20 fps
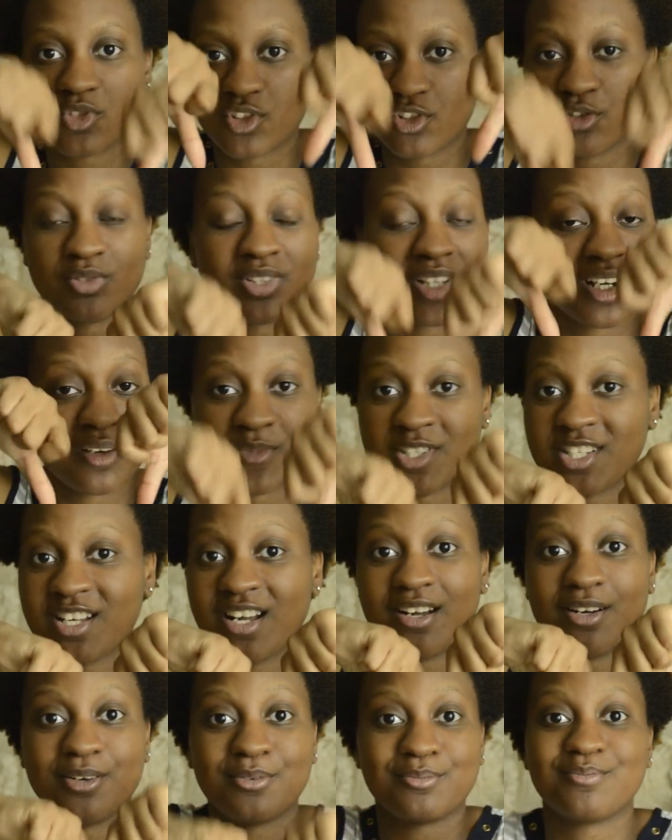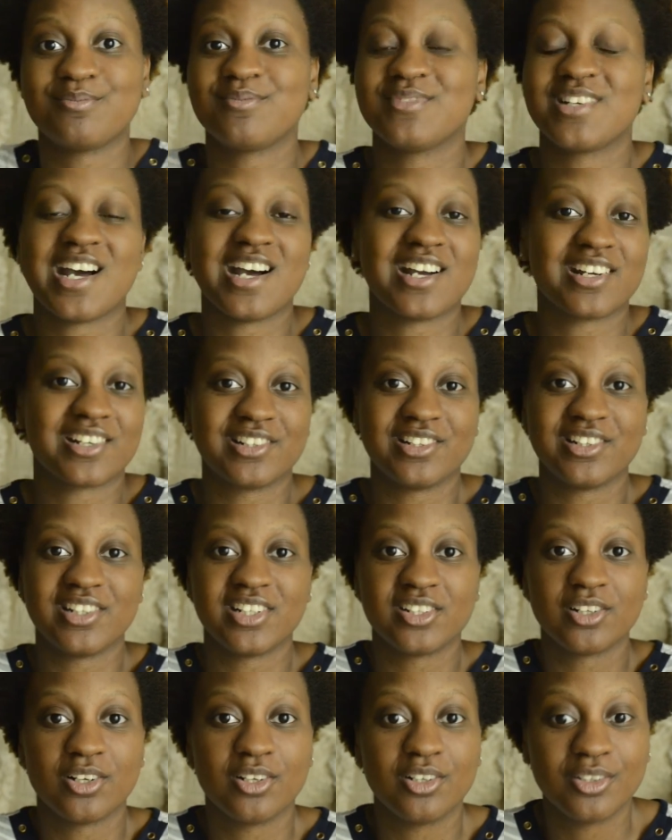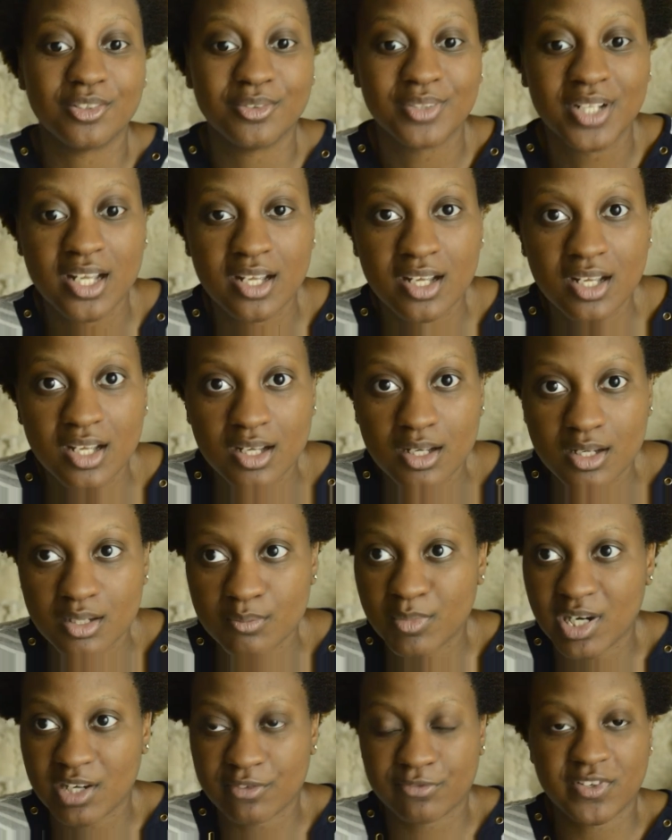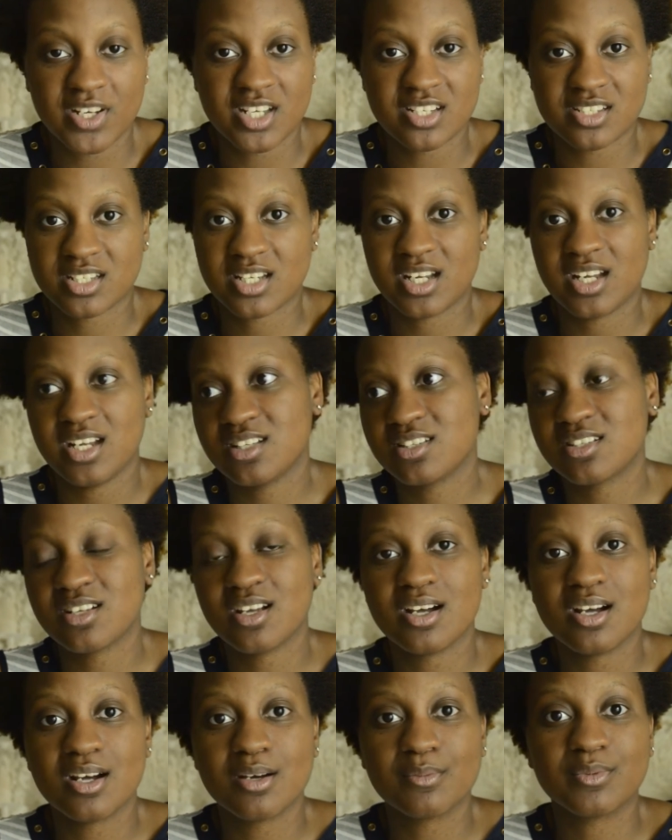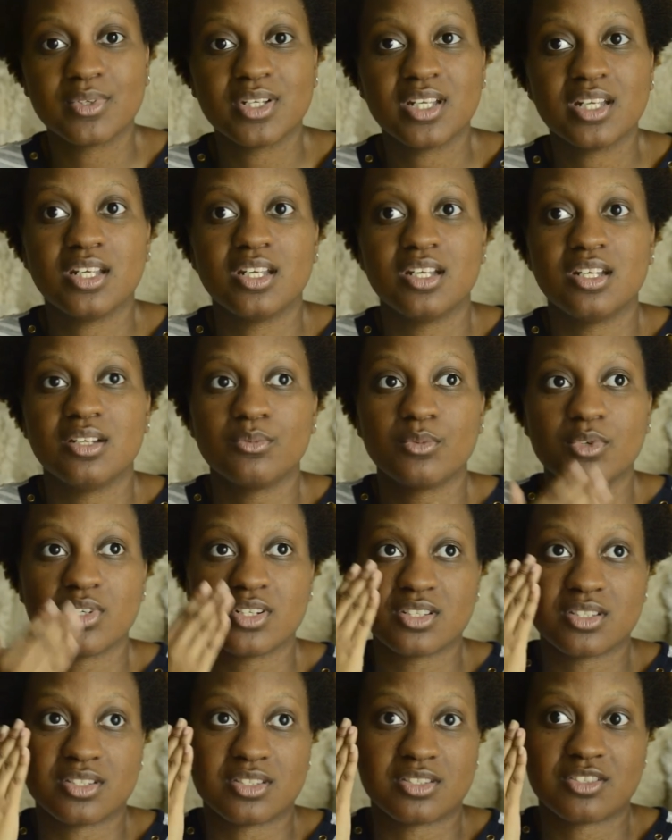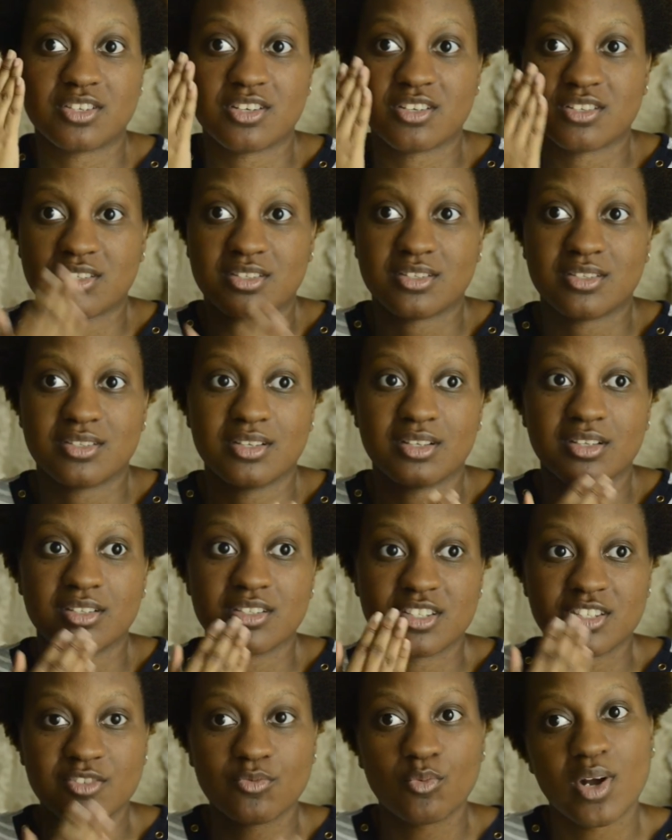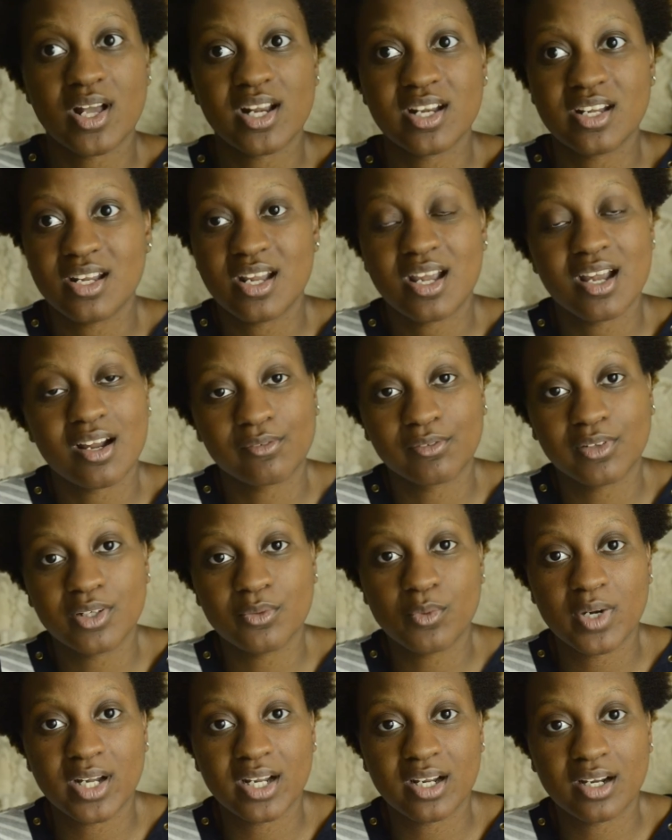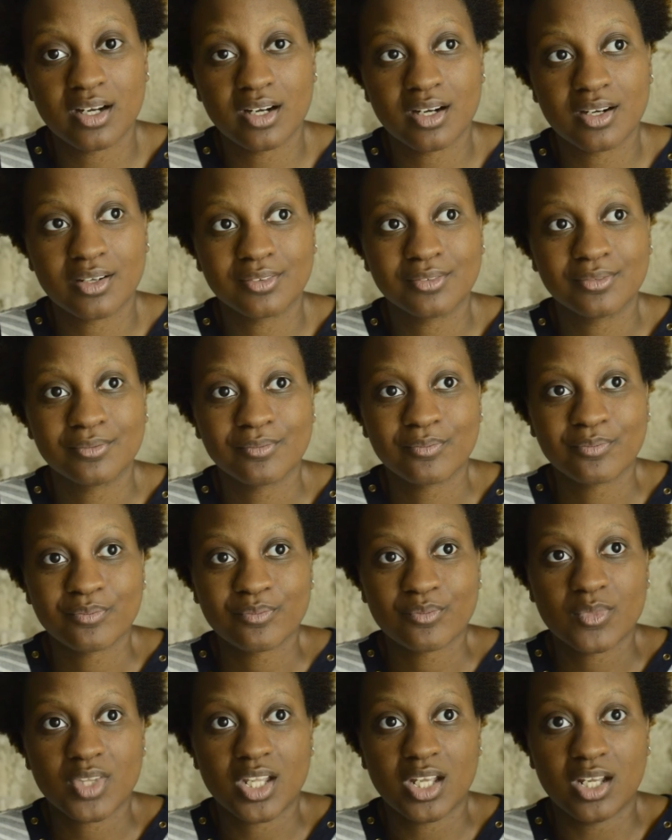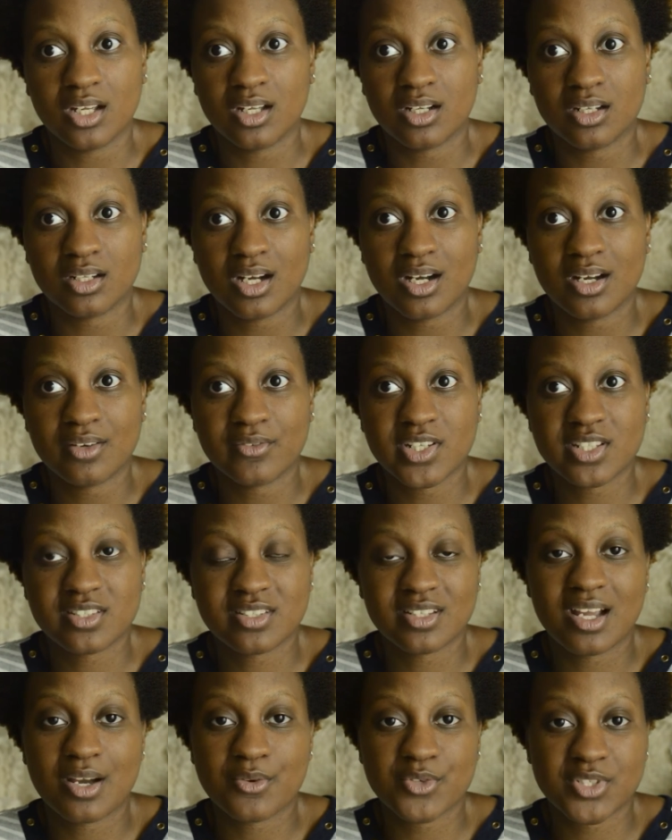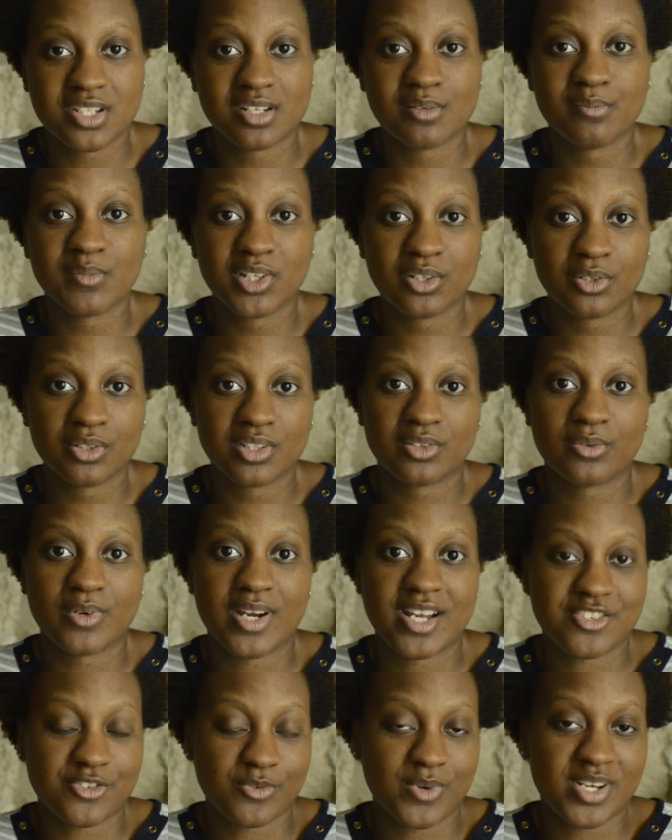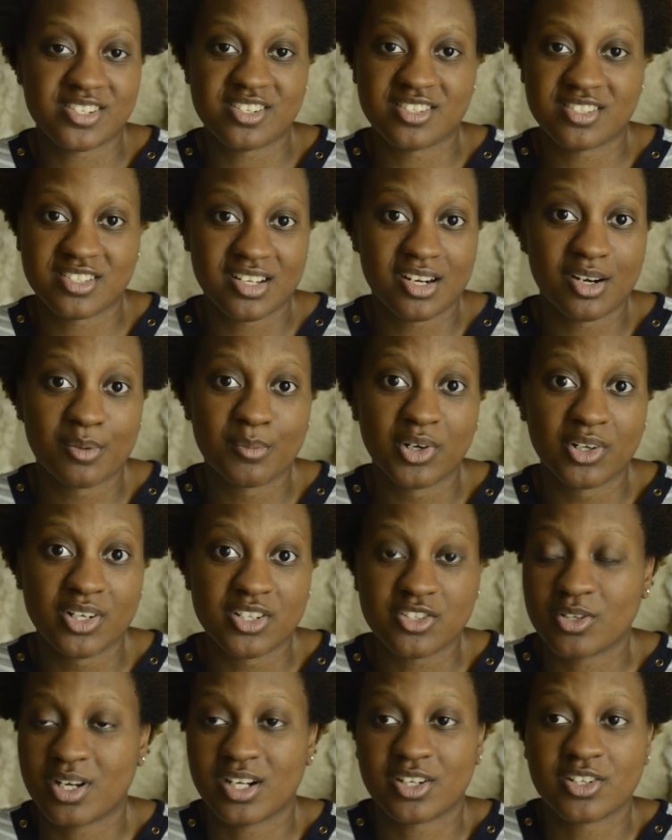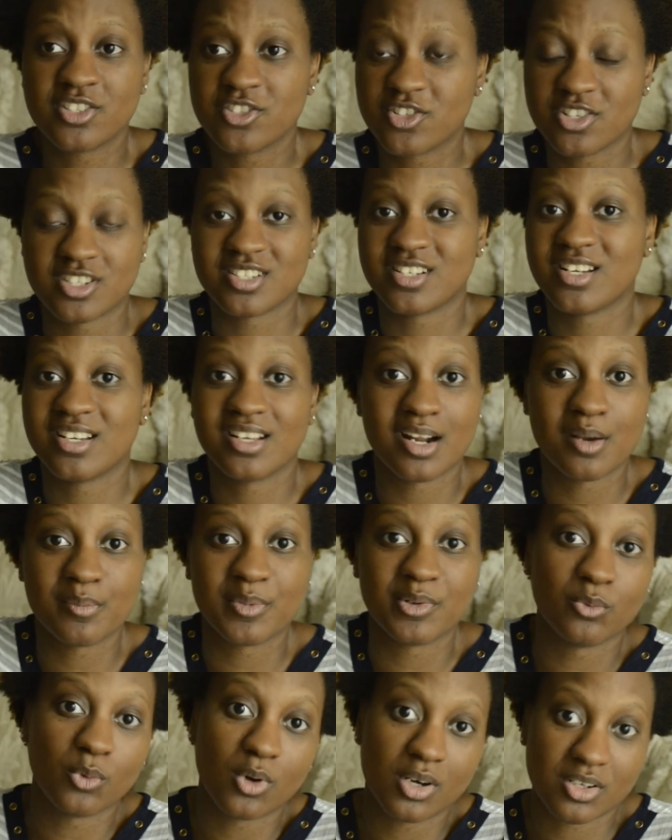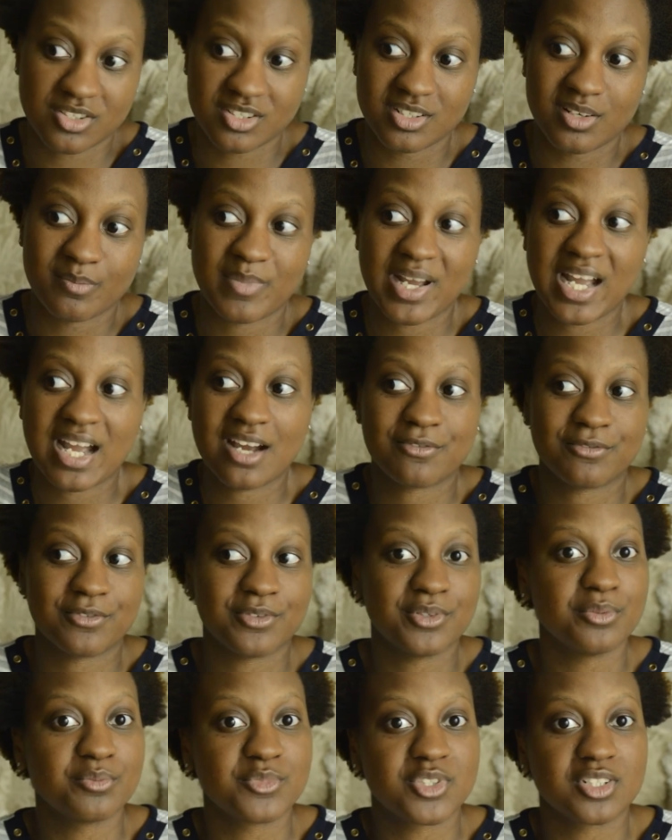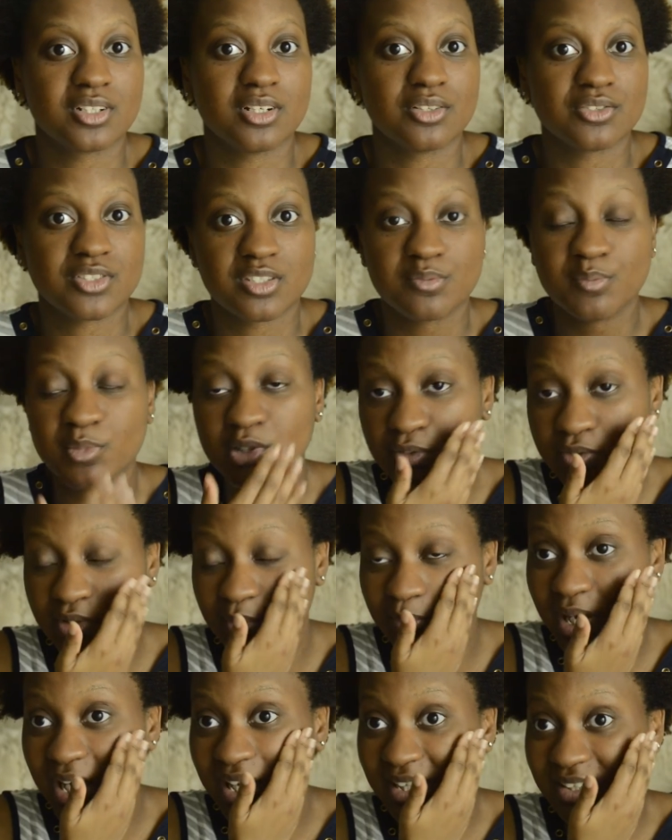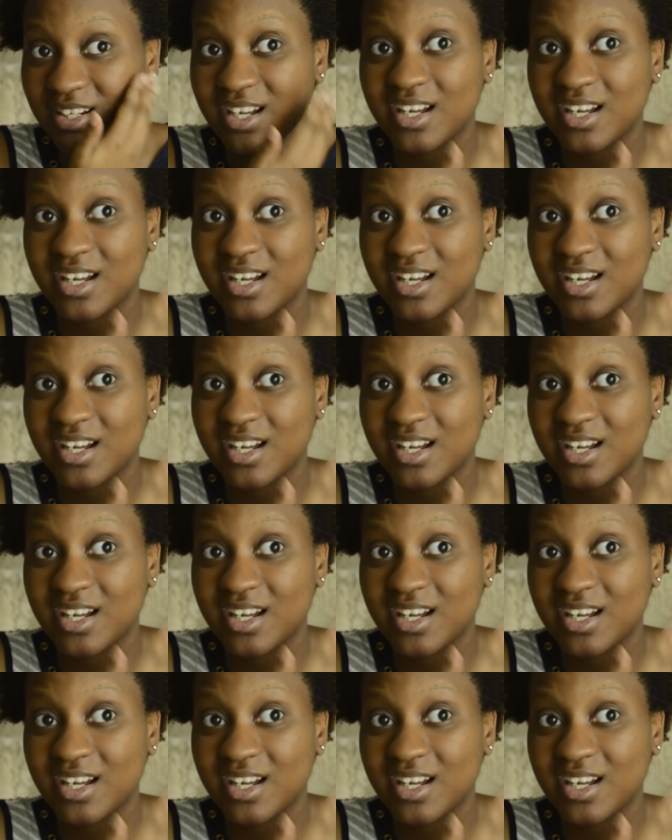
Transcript: two thumbs down. Not good at all. My face caked up. It was just sweaty everywhere, and obviously I was in the middle of the graduation ceremony, so I couldn't just get up and walk to the bathroom to go smooth it back